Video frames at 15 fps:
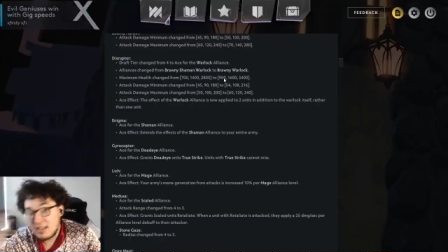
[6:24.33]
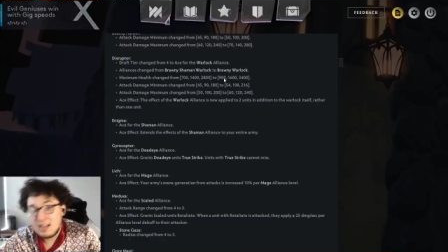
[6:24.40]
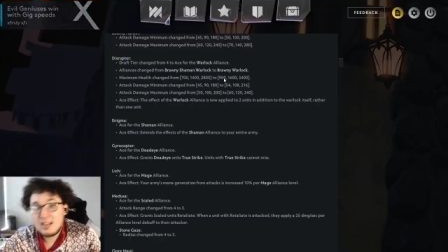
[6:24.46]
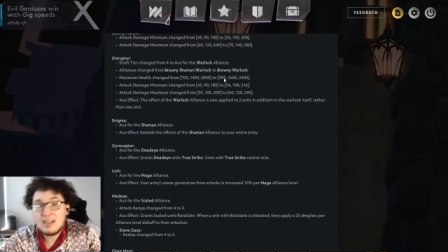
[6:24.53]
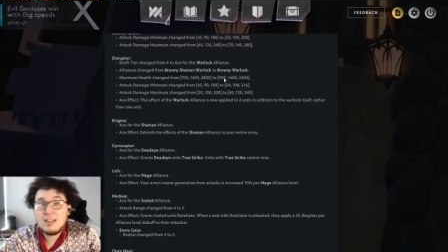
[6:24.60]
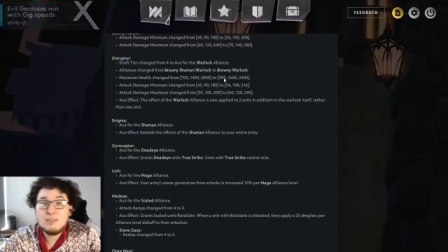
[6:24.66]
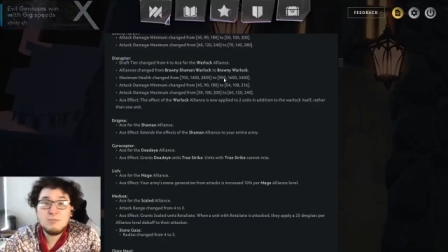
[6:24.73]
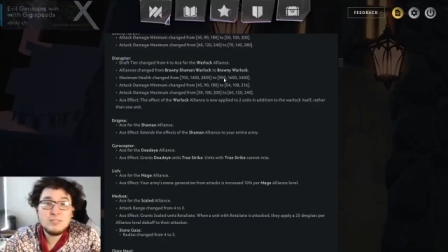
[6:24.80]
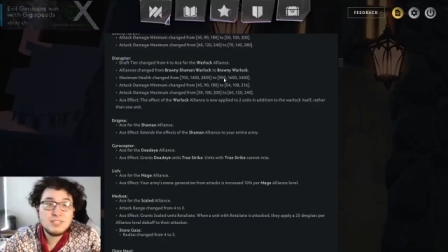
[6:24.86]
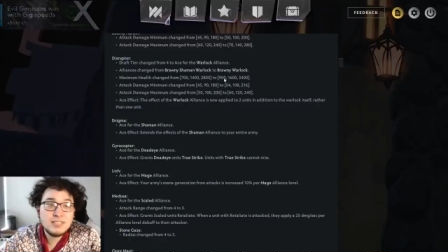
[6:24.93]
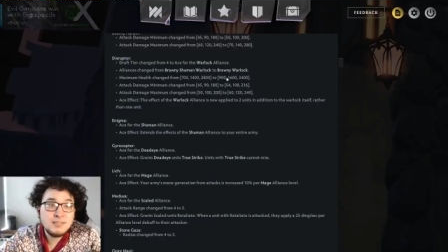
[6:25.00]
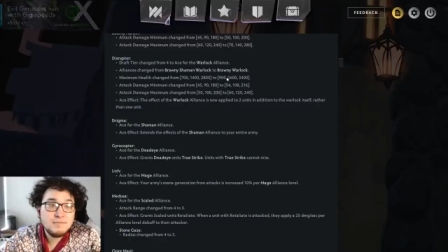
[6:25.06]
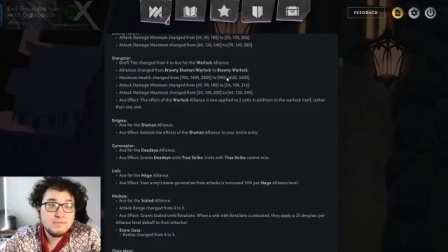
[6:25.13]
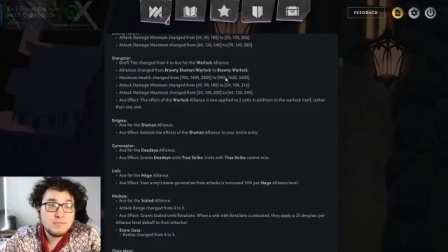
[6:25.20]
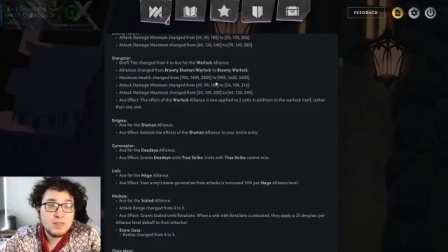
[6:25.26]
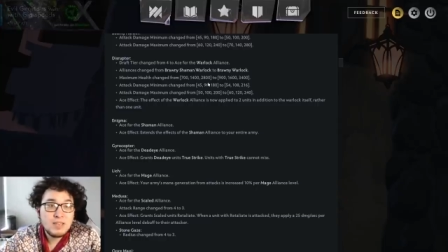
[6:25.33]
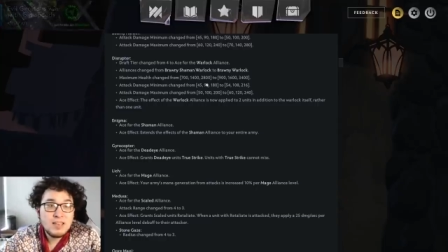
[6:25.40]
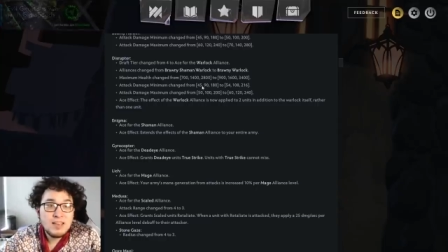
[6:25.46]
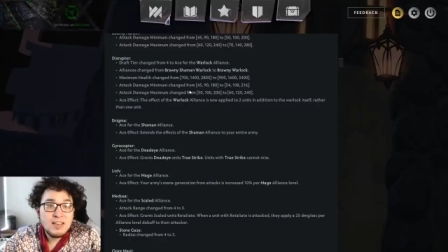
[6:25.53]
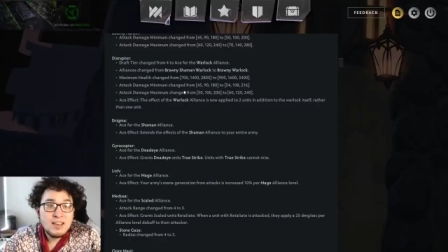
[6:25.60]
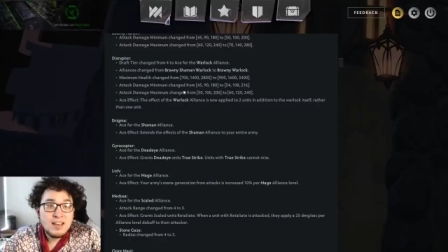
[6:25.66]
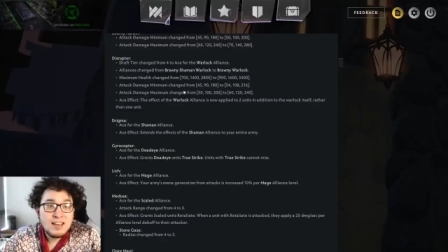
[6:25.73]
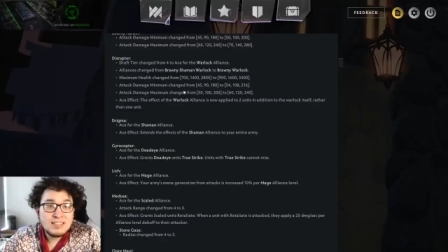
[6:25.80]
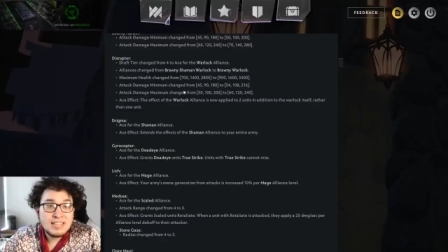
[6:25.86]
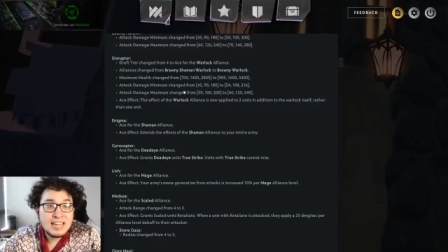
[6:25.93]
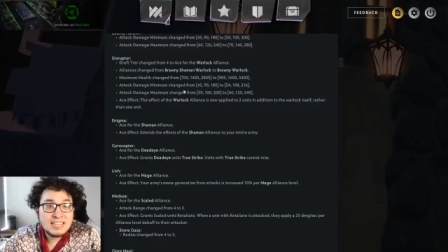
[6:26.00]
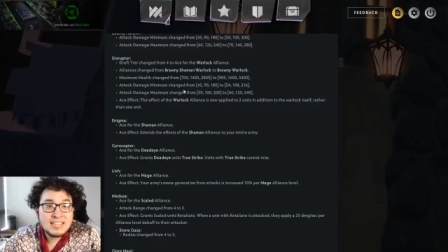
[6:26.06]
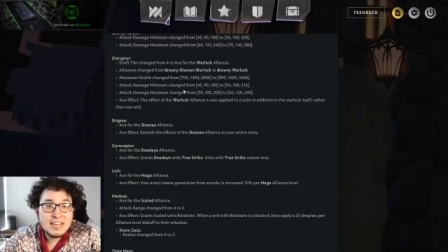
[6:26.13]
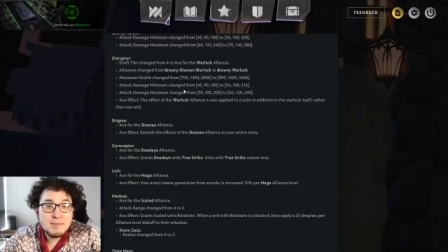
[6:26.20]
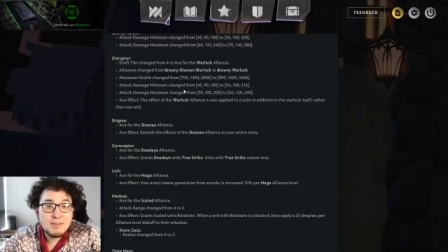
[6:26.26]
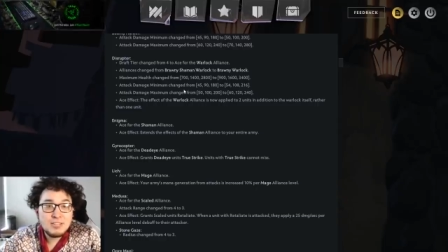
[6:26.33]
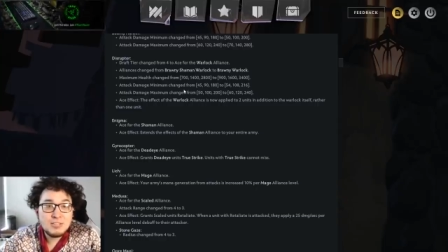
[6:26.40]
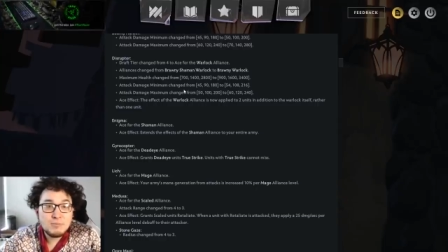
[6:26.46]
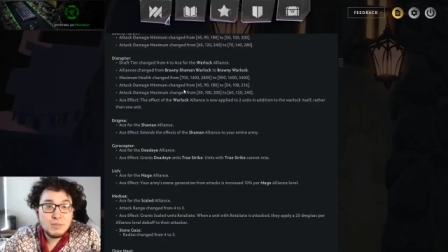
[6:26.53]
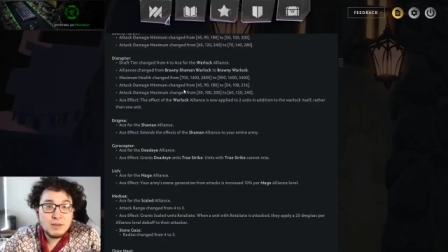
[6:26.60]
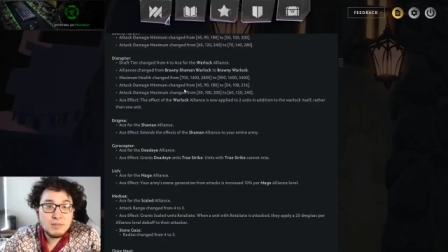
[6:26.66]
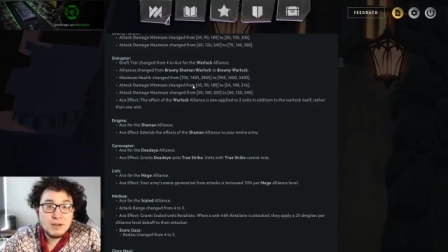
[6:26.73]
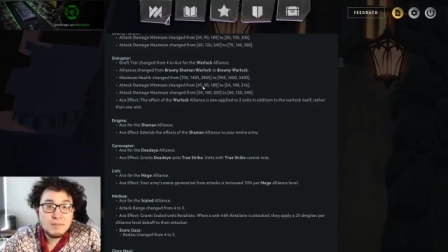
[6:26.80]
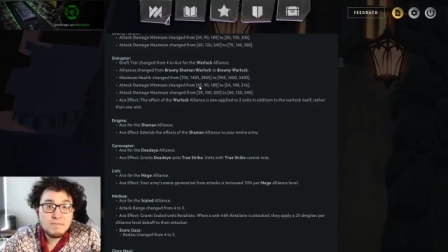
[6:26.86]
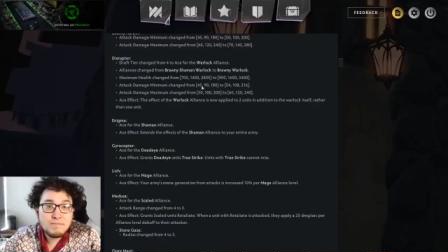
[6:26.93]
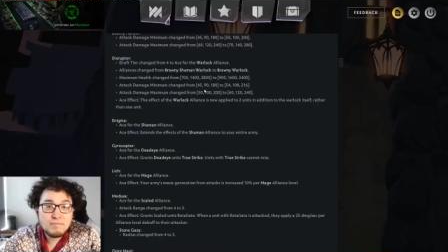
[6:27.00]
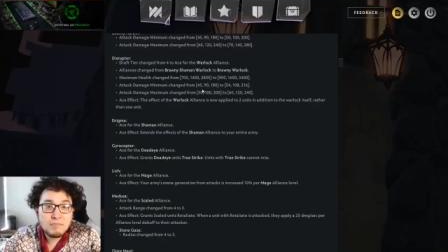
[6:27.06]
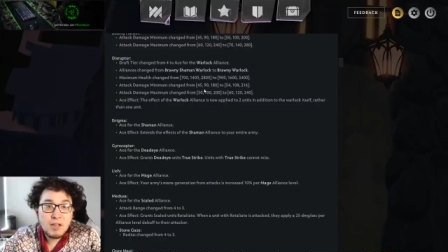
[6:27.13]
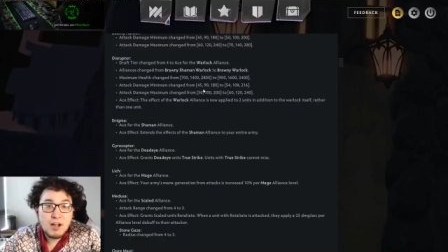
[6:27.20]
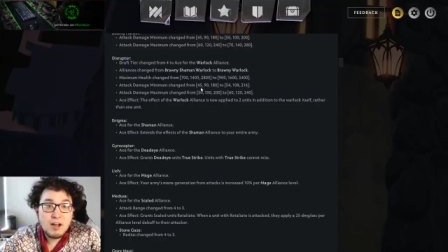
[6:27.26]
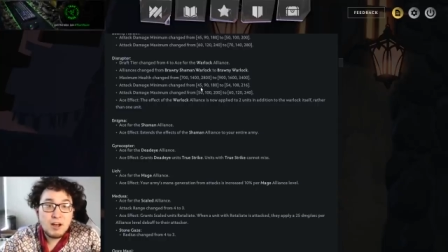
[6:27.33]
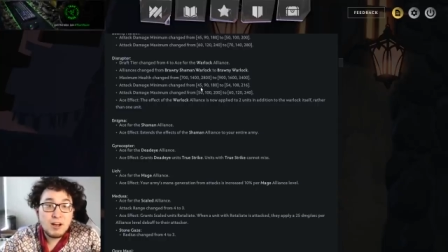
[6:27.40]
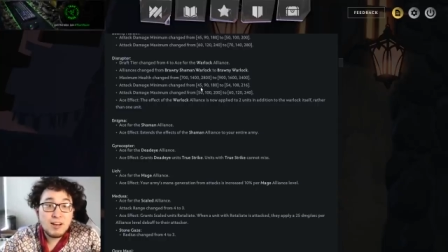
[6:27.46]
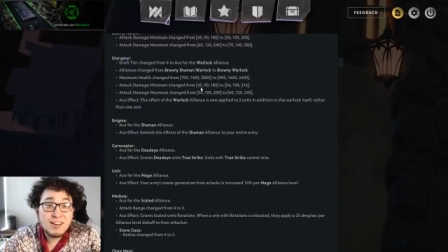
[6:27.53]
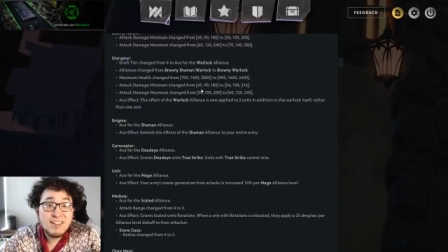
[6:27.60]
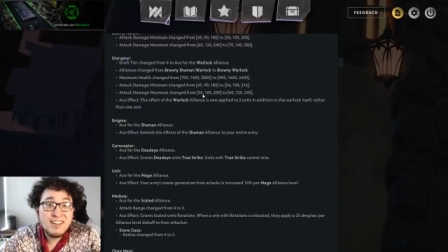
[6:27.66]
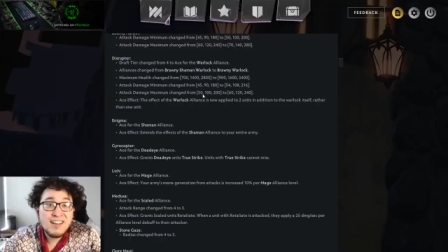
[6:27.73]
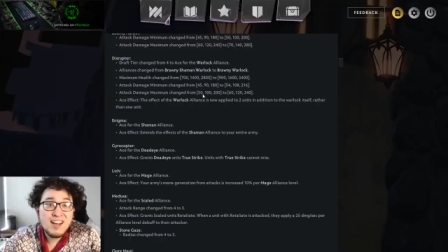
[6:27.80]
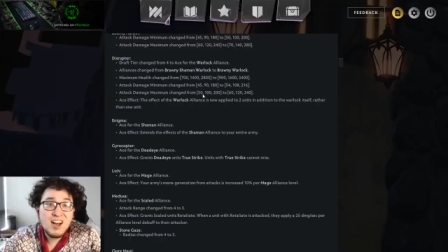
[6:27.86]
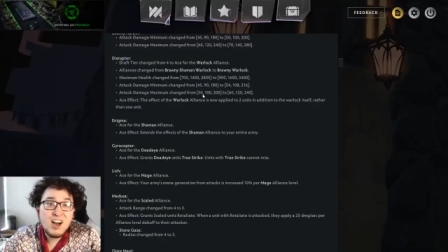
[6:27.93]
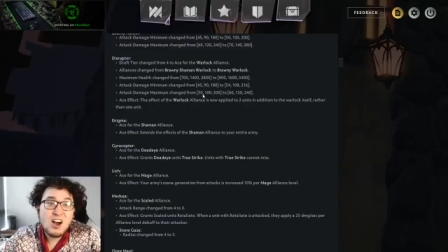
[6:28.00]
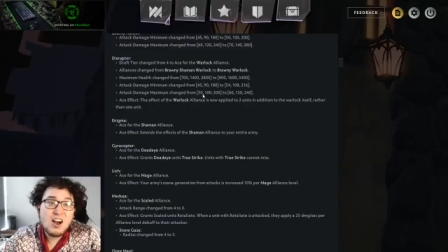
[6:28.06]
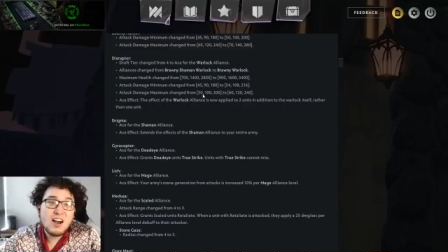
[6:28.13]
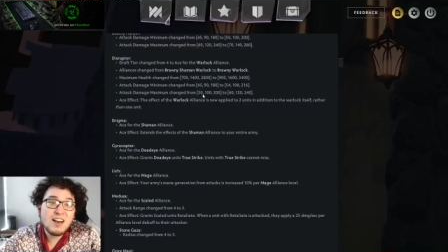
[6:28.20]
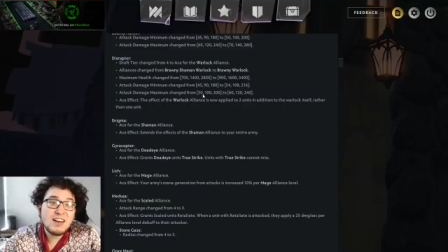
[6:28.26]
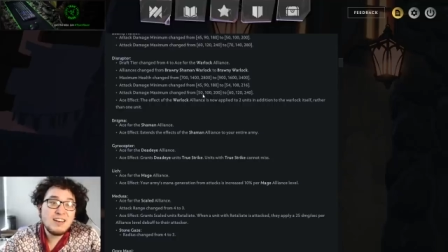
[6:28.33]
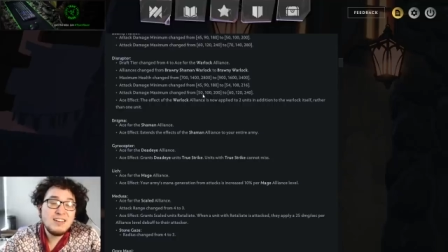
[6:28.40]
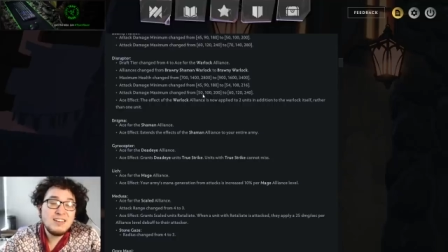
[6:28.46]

We'll see. Attack damage minimum. Oh.